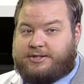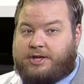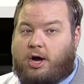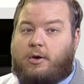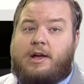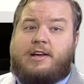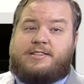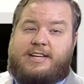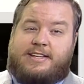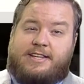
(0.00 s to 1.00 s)
to know.
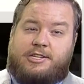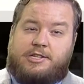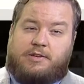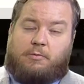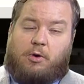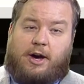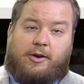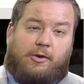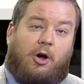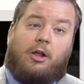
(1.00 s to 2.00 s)
6 inches of
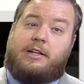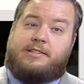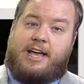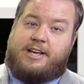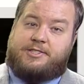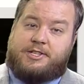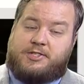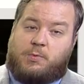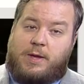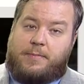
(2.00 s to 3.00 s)
water, all it takes to
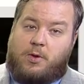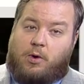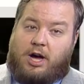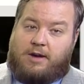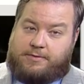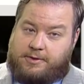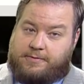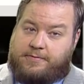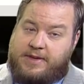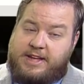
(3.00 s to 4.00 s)
sweep you off your
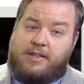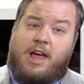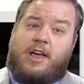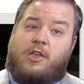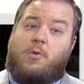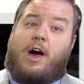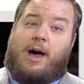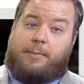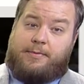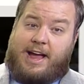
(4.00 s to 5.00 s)
feet. You
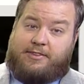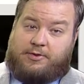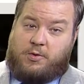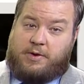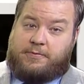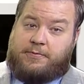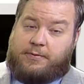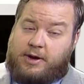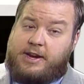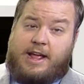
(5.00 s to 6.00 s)
up that to a
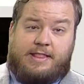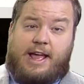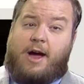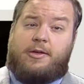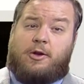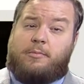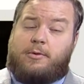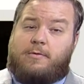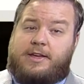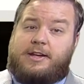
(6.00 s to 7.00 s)
foot, and now you're
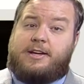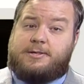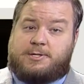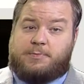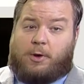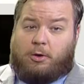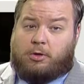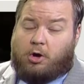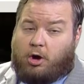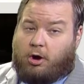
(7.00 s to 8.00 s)
moving a
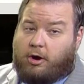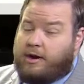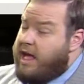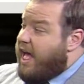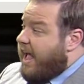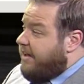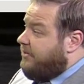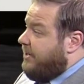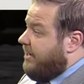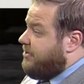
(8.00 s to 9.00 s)
small car.
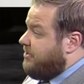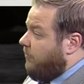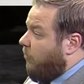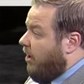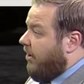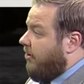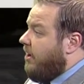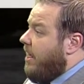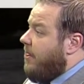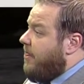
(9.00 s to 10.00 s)
18 inches of
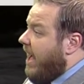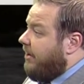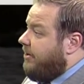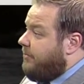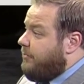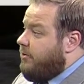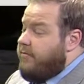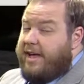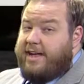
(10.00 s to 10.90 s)
water, that could move